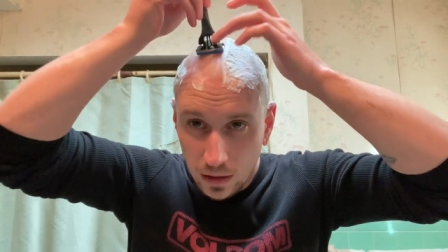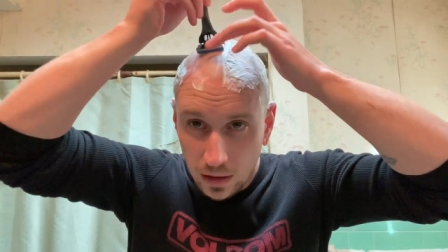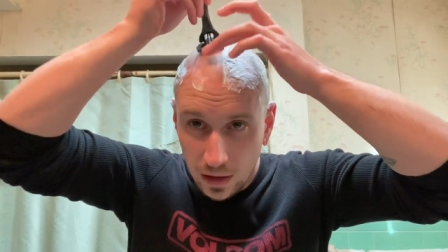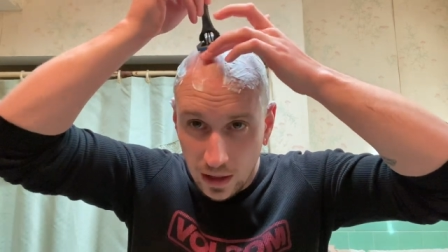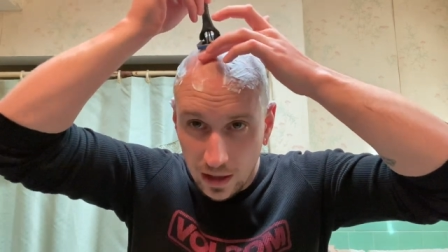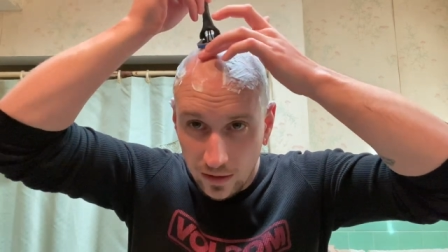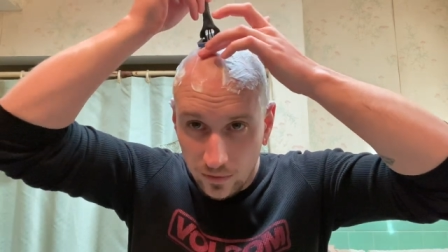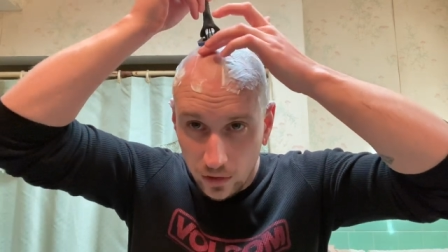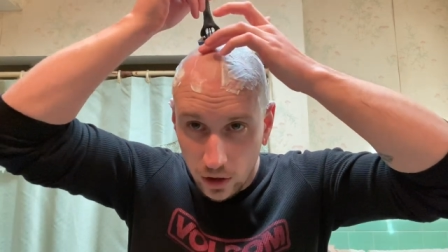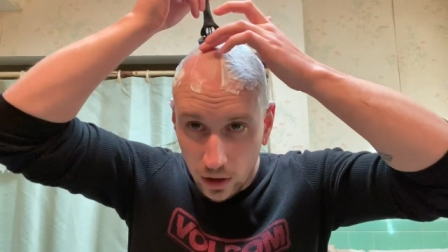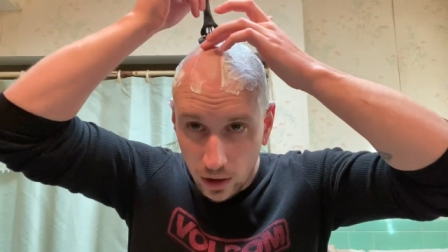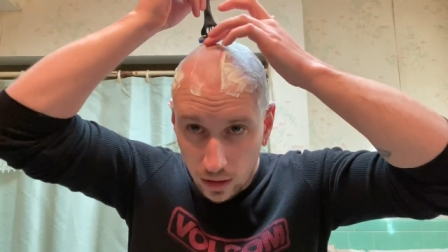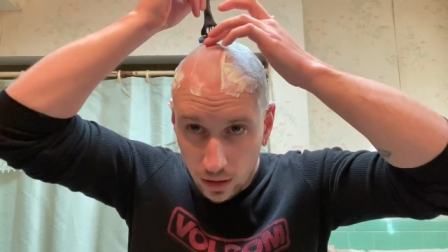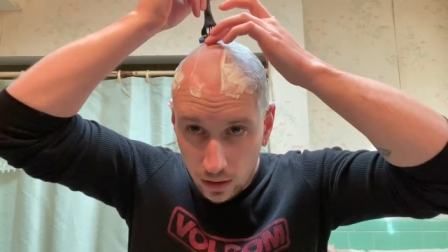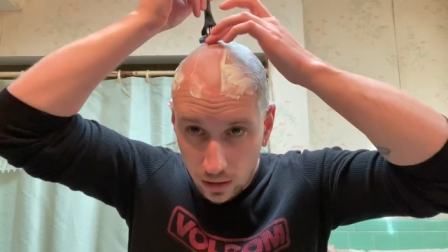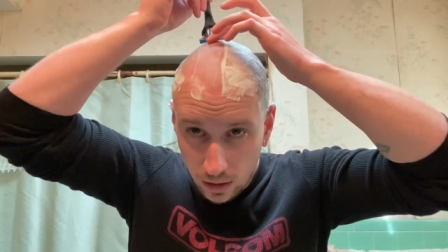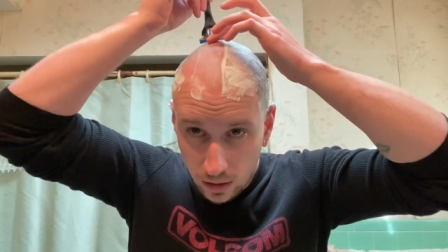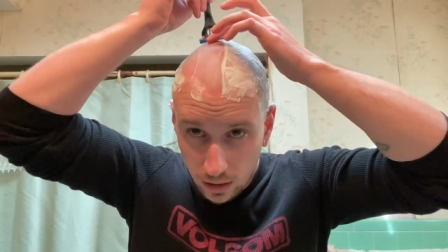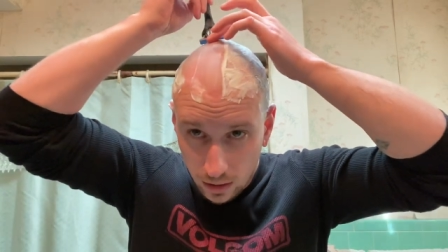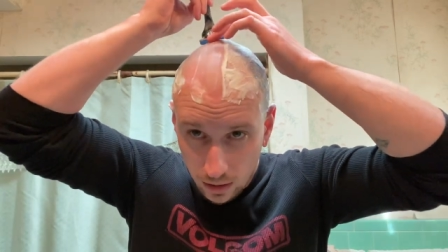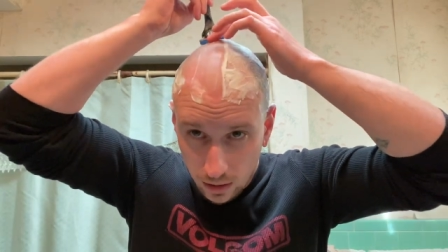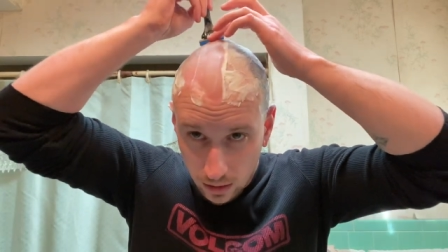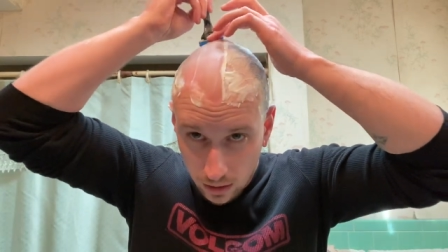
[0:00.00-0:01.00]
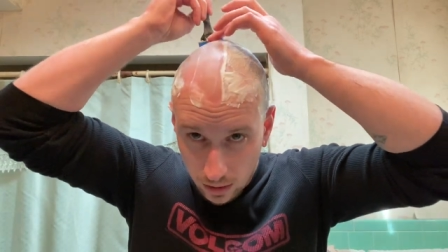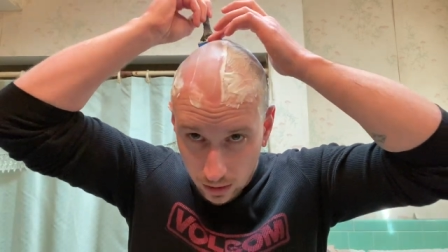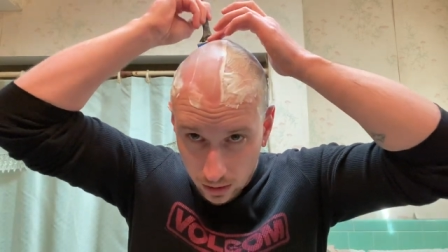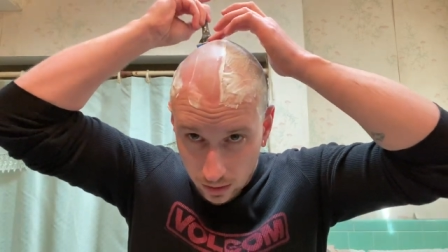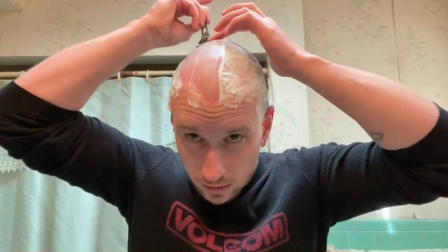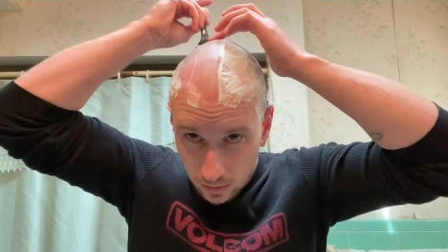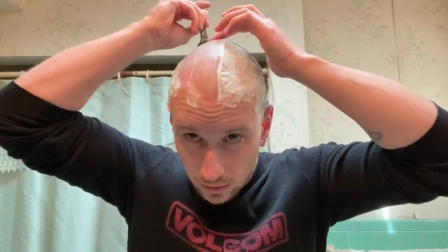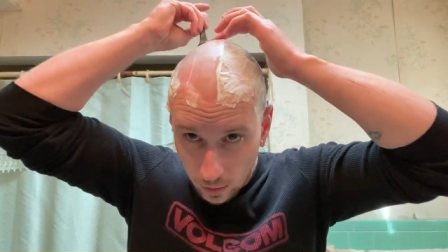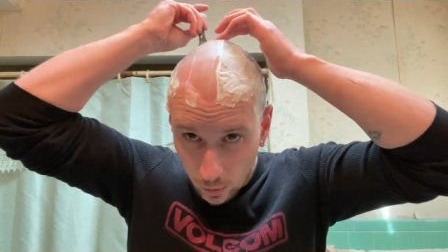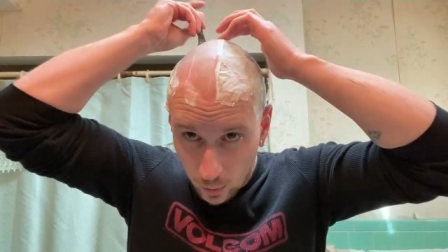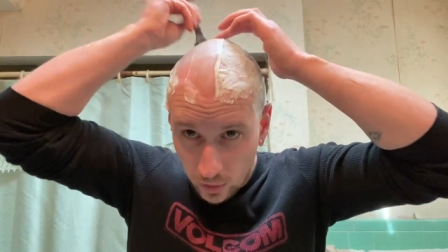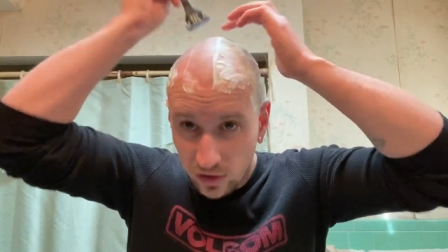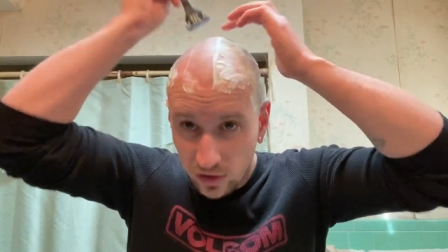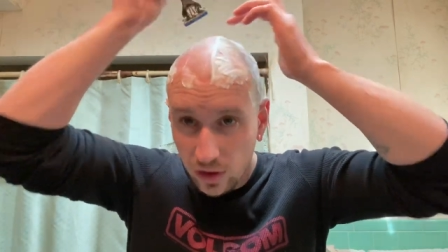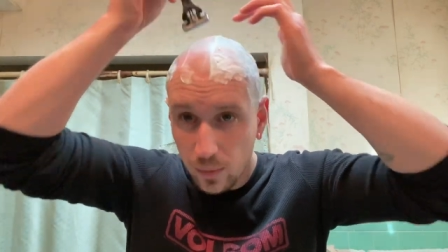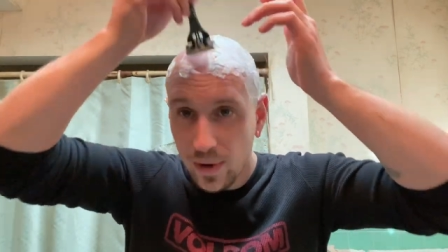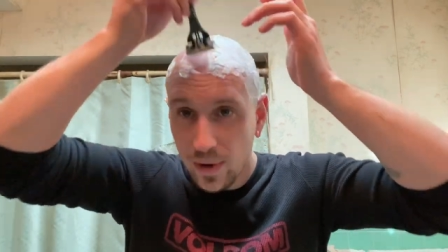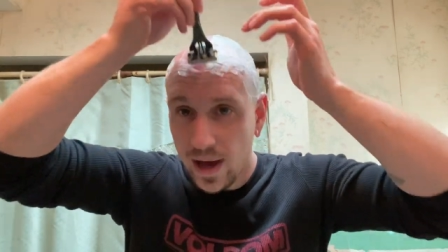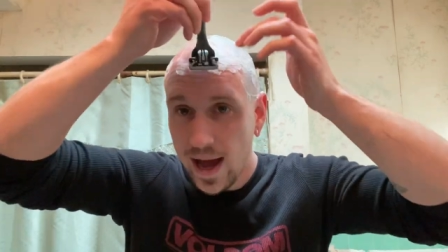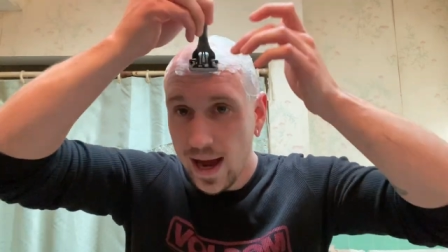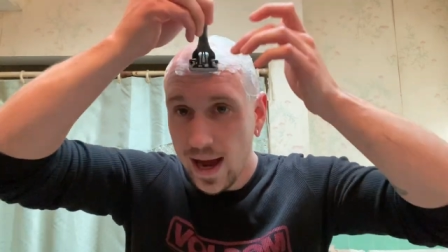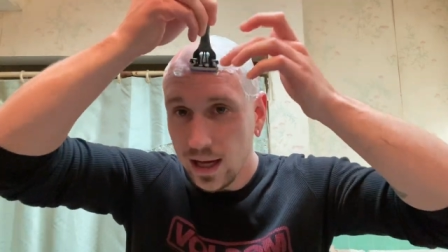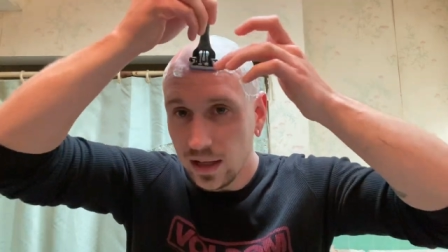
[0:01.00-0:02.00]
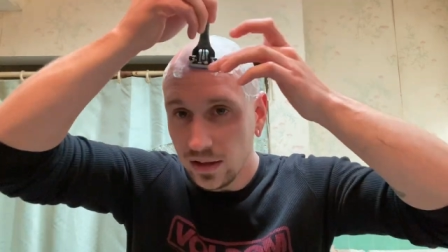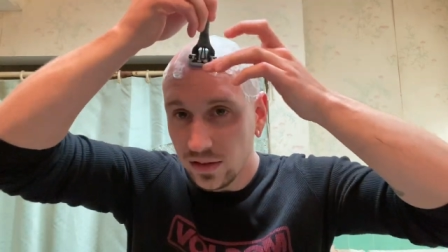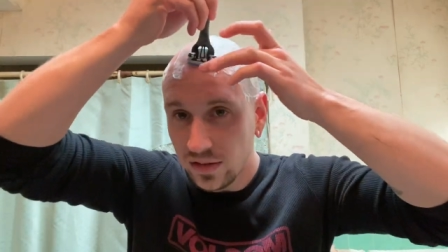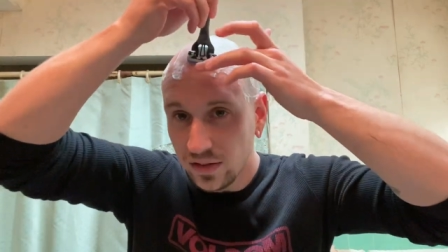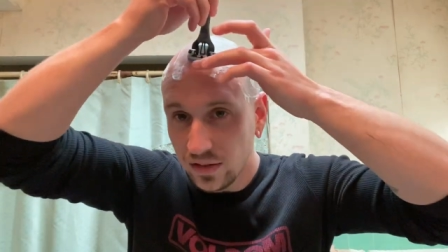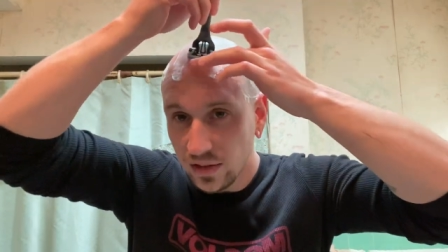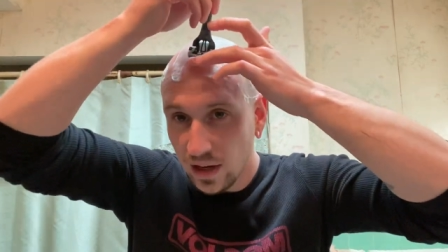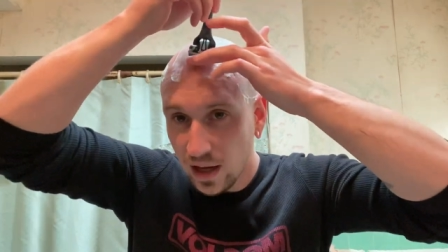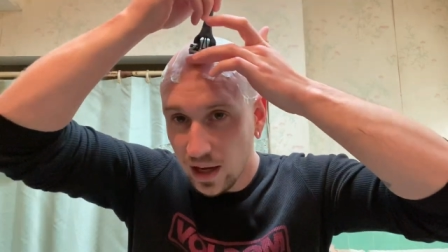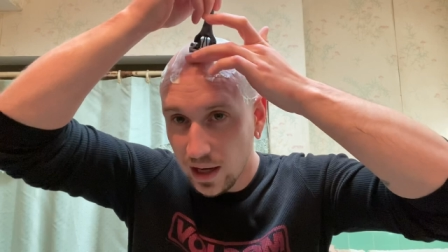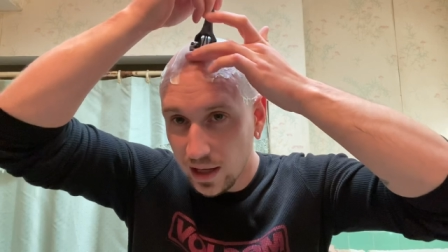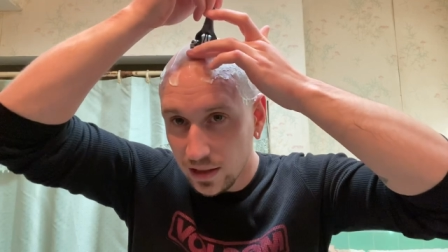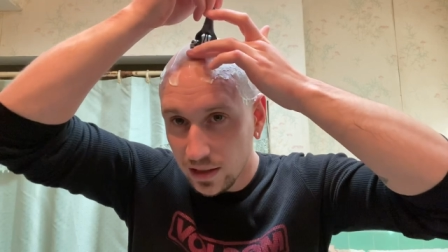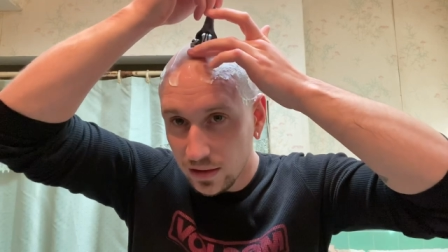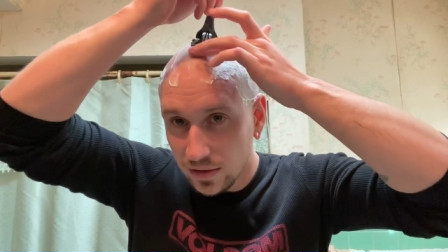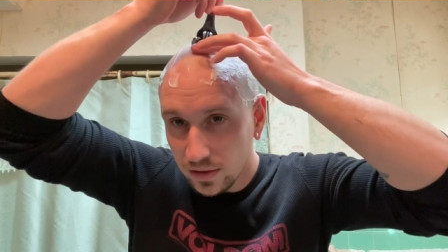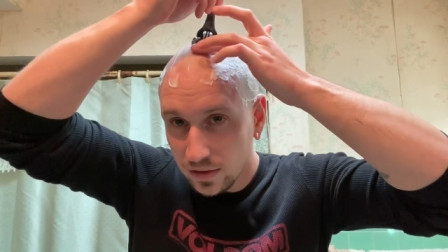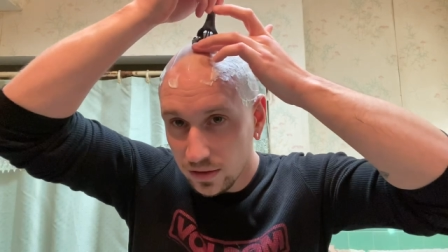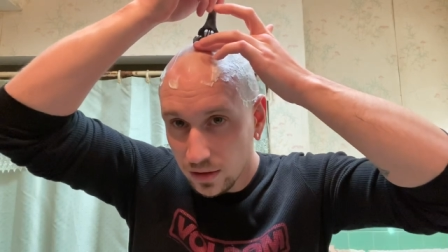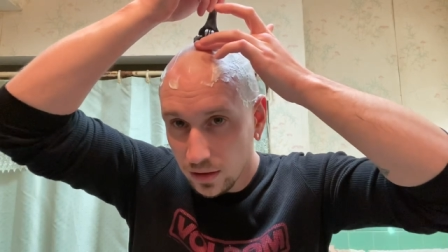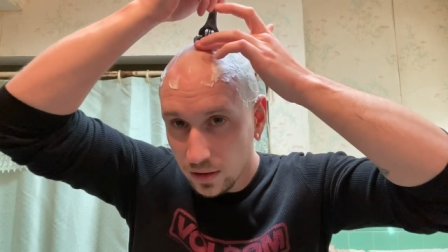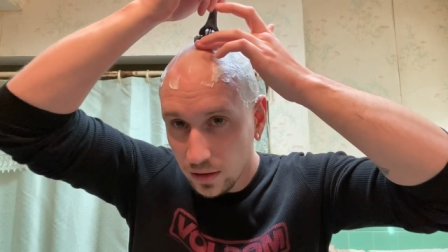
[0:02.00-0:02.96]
Ever. Always the back and sides.